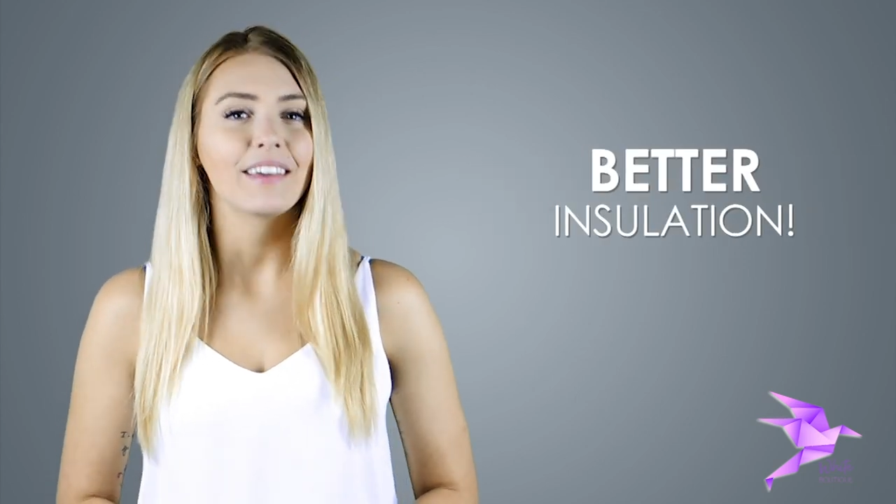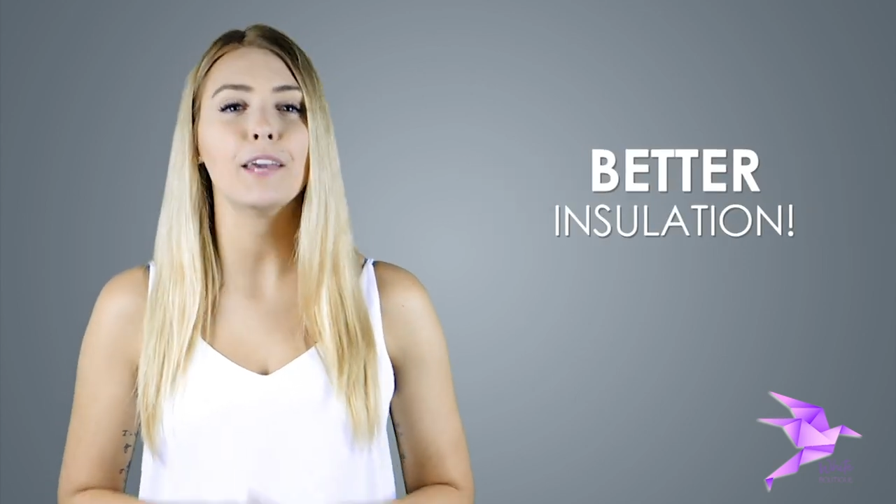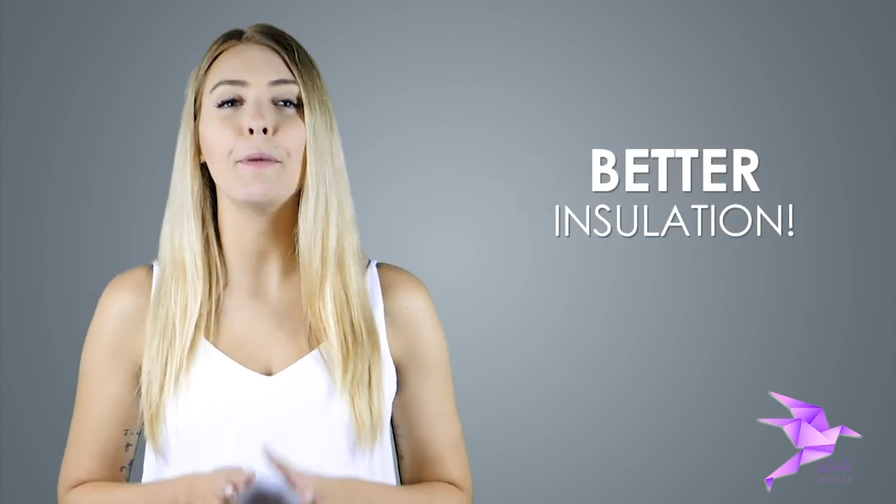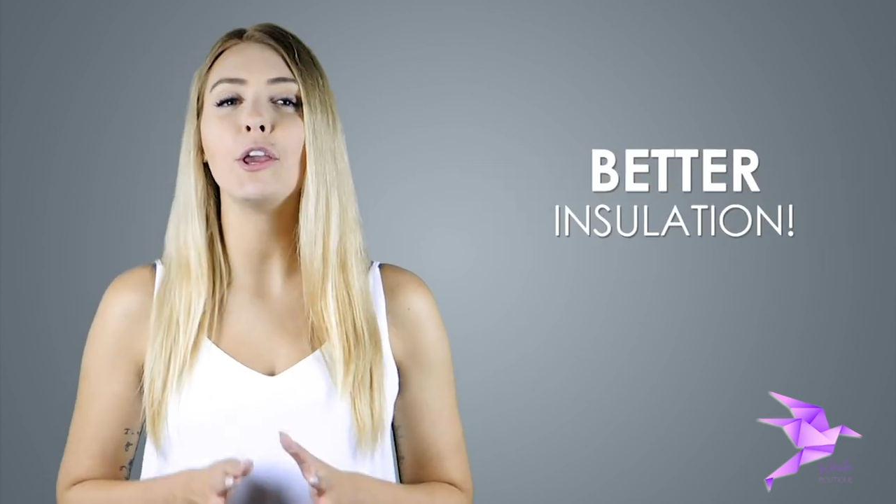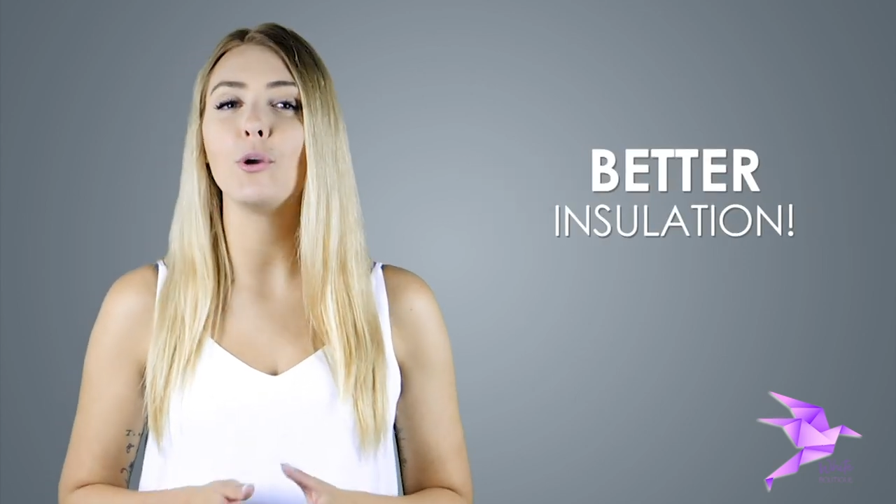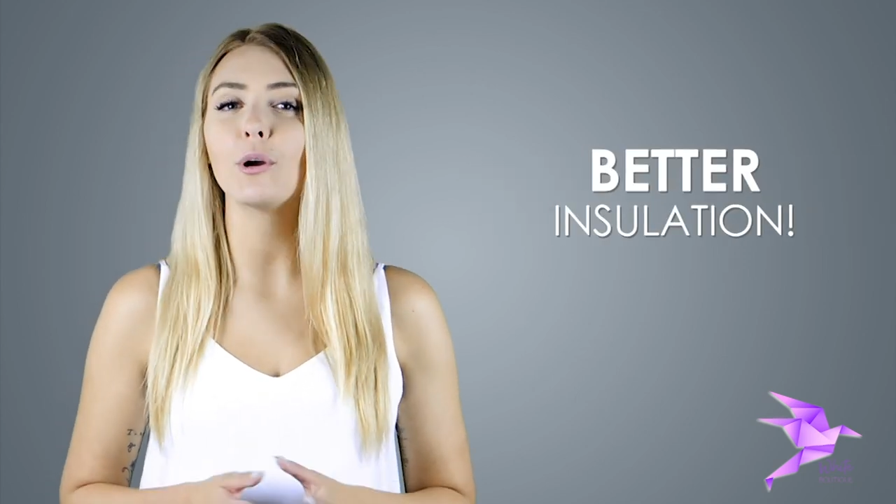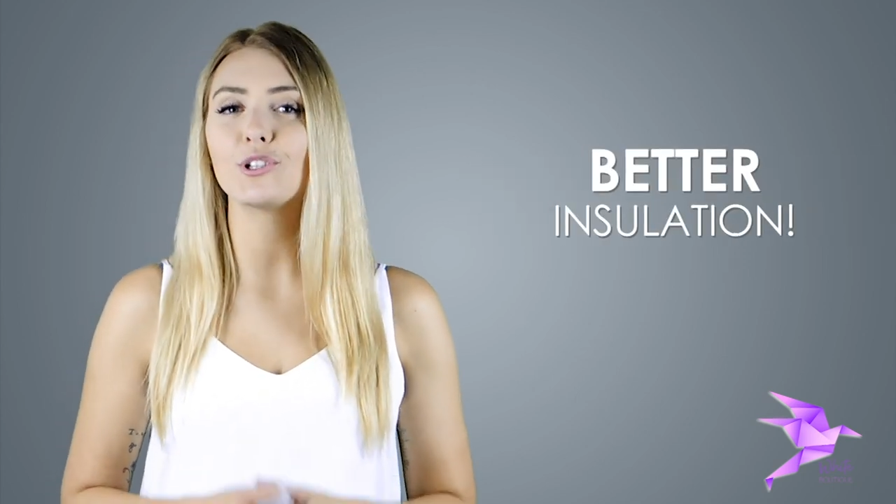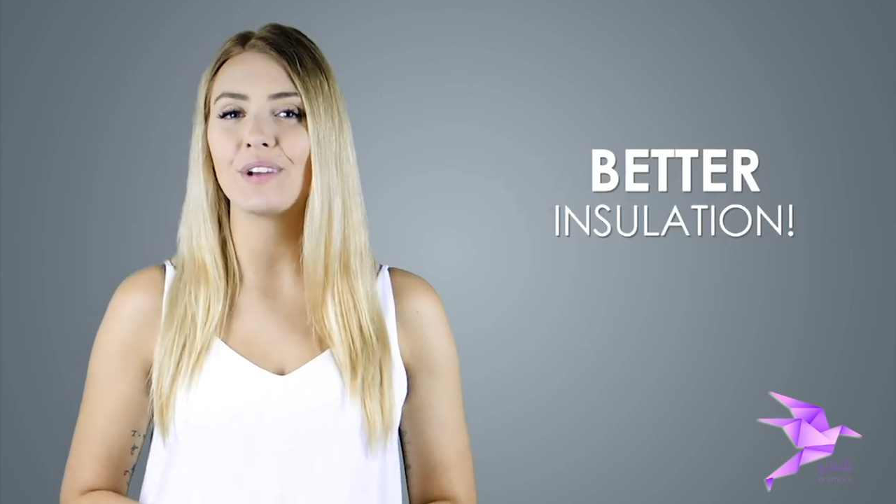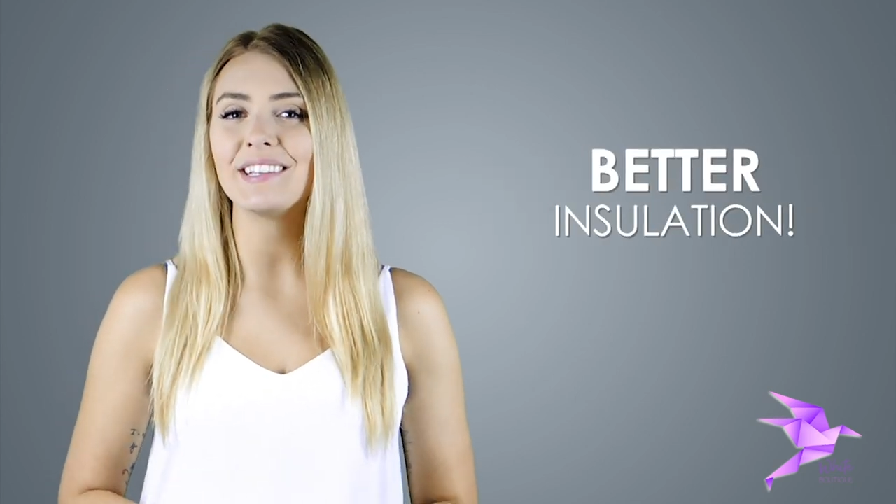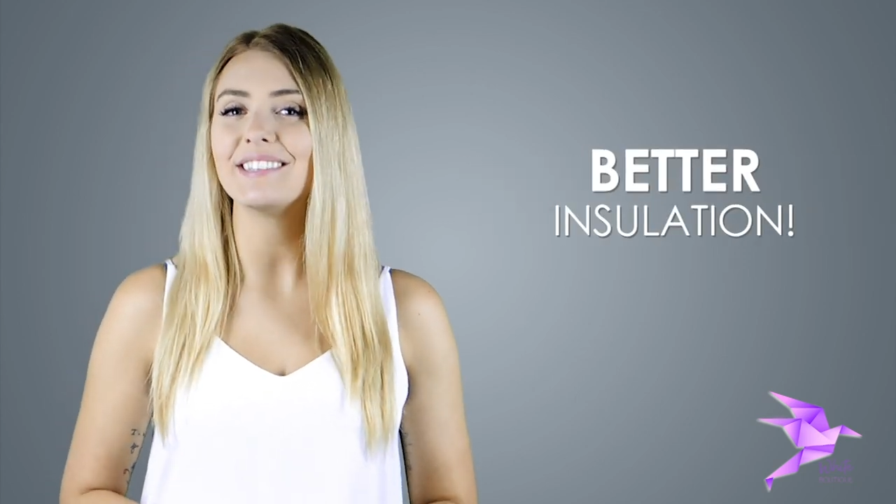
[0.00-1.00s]
keeping your
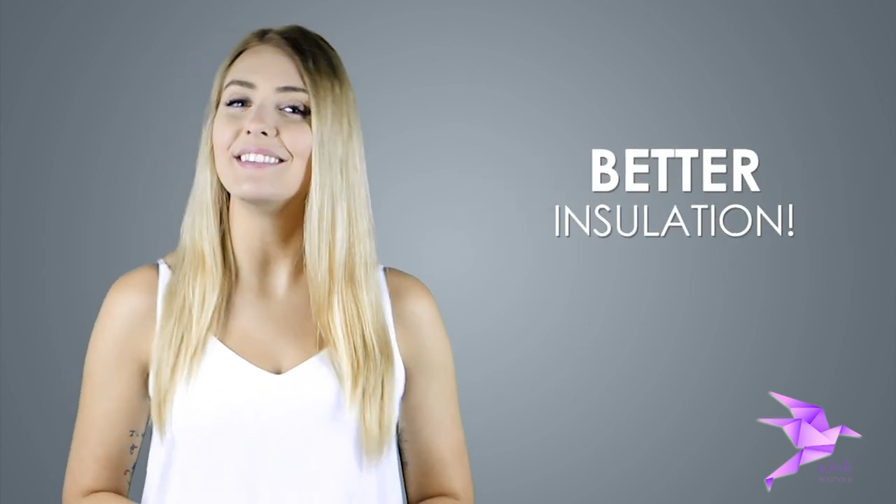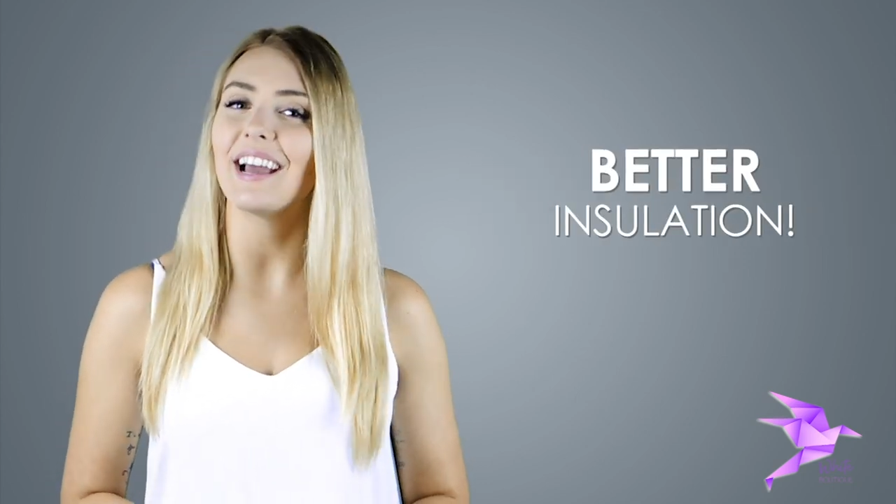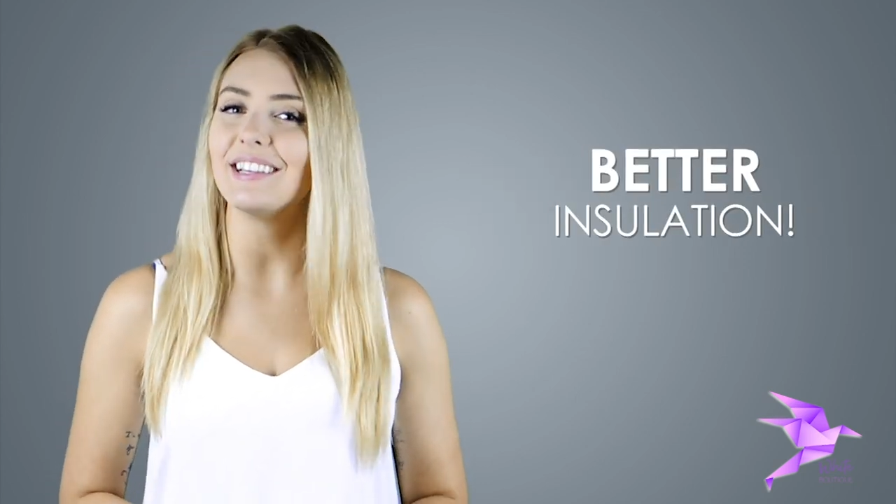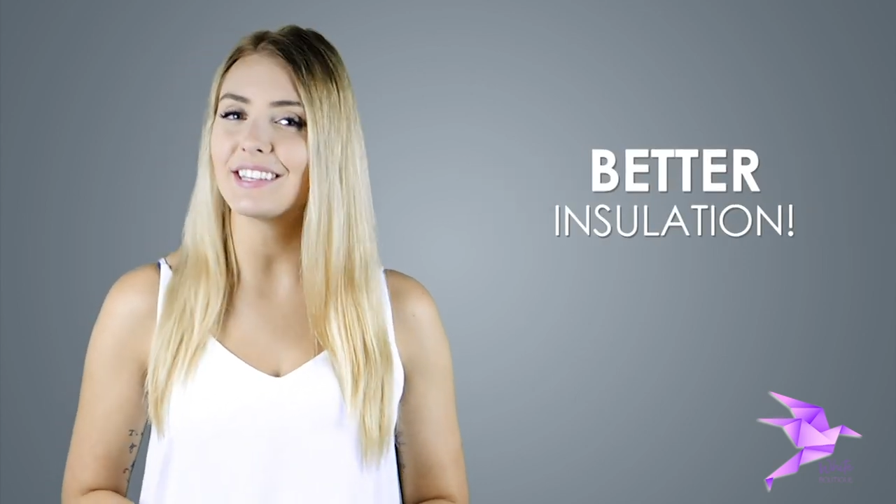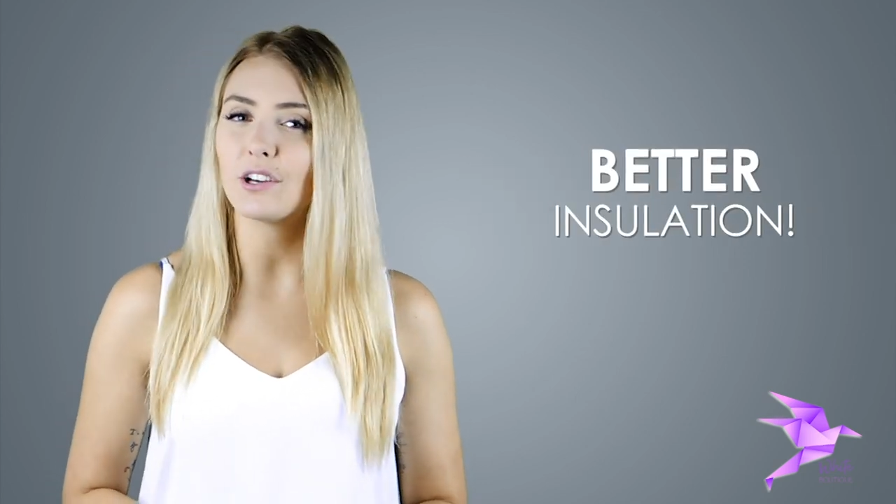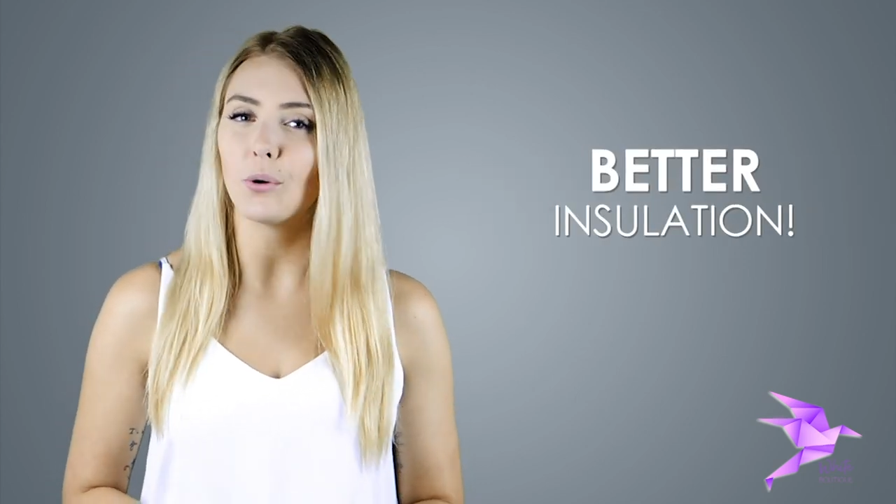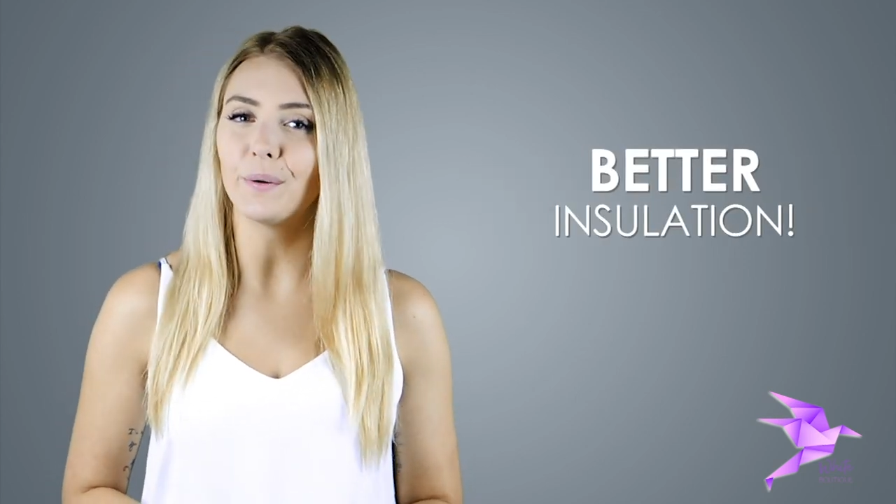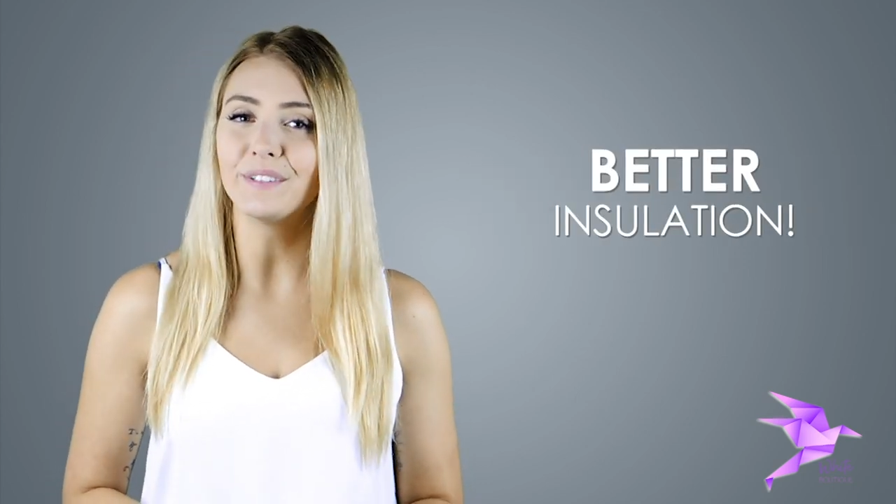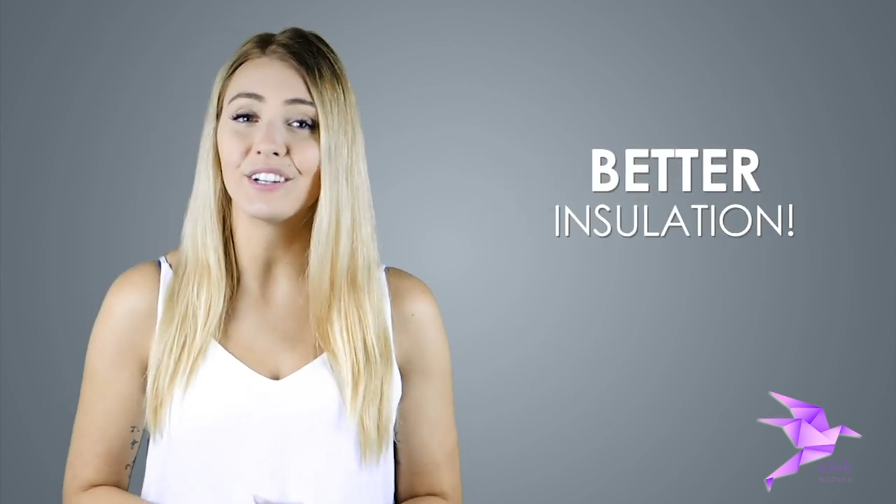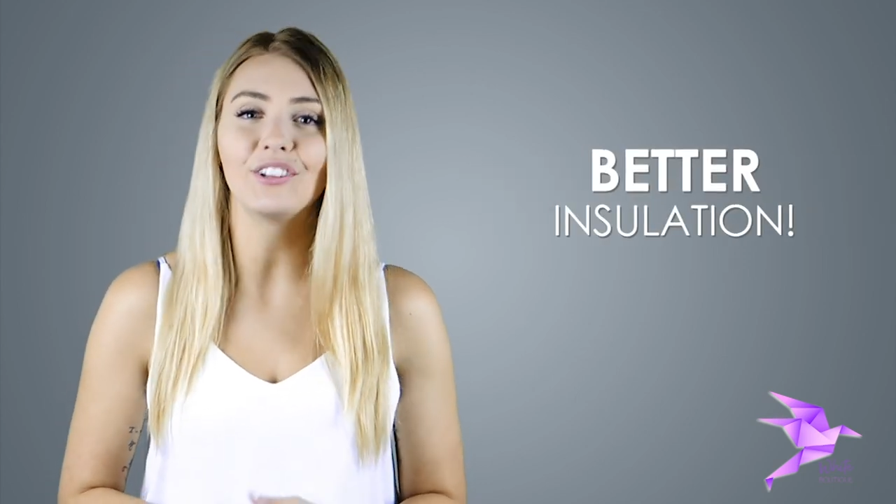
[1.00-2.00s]
drinks nice and
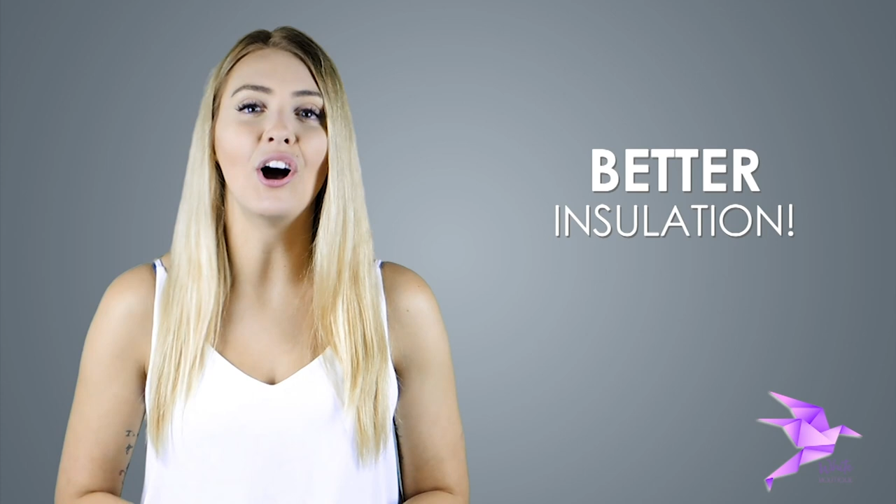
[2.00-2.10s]
cold